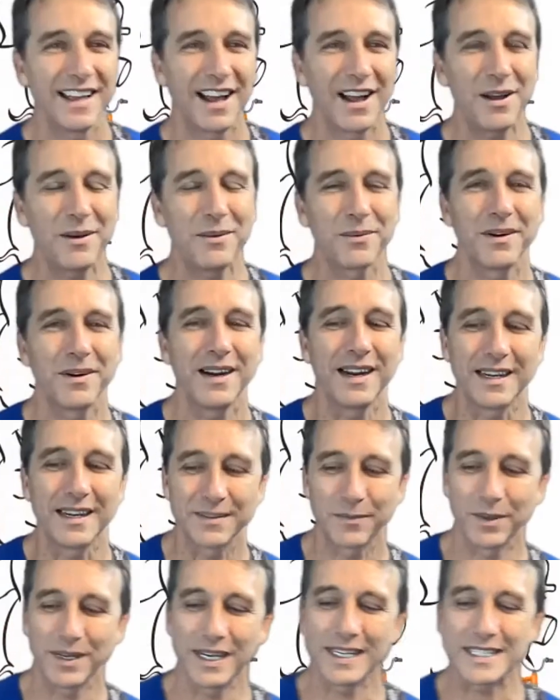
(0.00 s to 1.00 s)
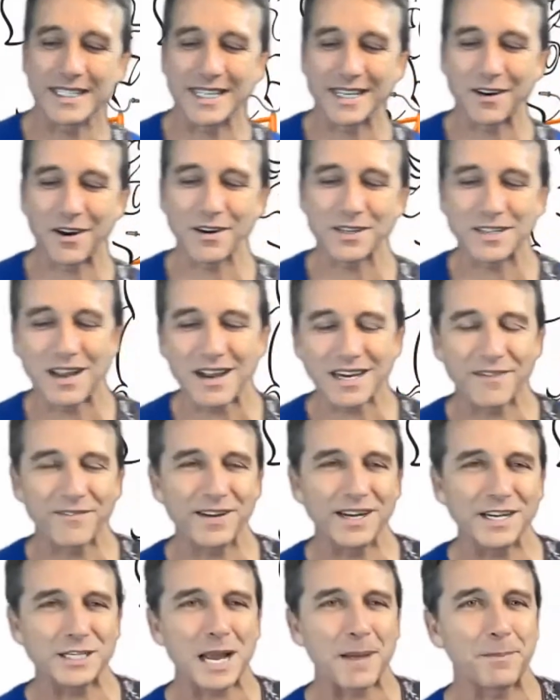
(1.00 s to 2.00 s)
All right. Well, let's sing our song to
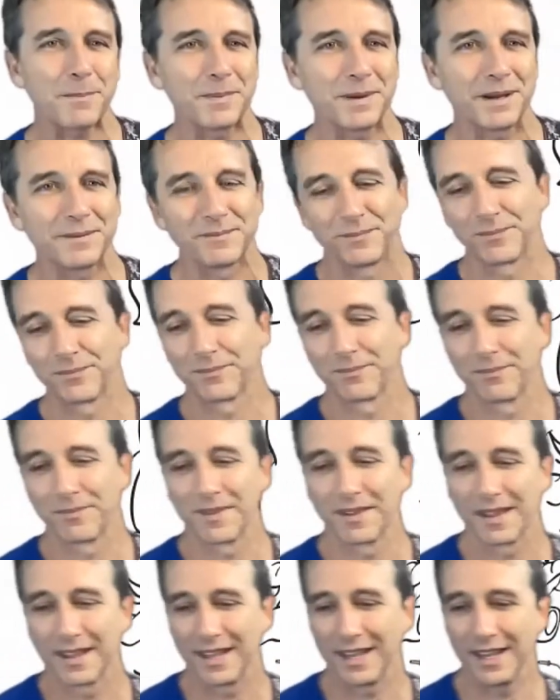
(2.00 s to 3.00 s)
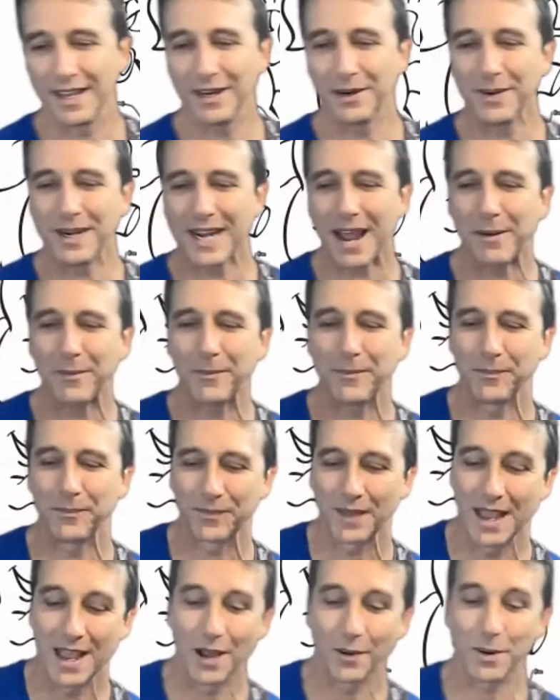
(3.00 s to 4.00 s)
finish up. Here we go.
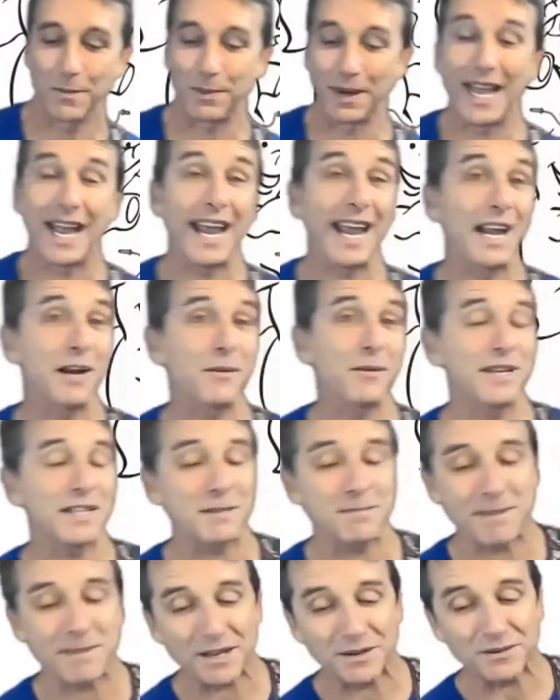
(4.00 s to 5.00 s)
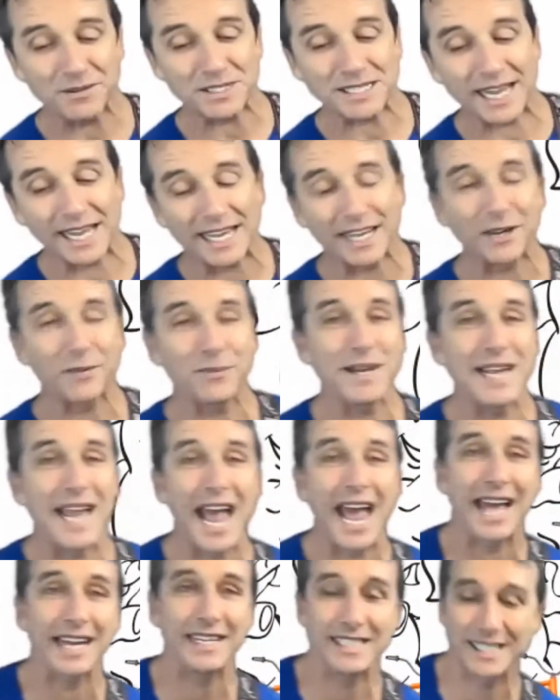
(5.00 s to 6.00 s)
We played with music, we
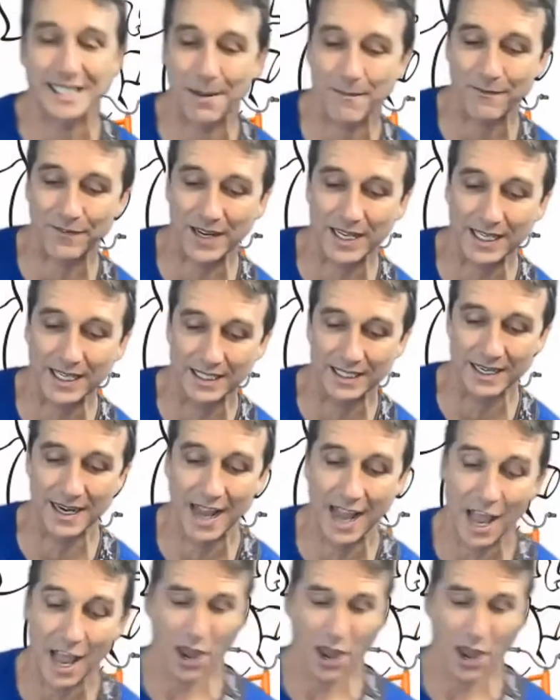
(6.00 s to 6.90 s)
had some fun.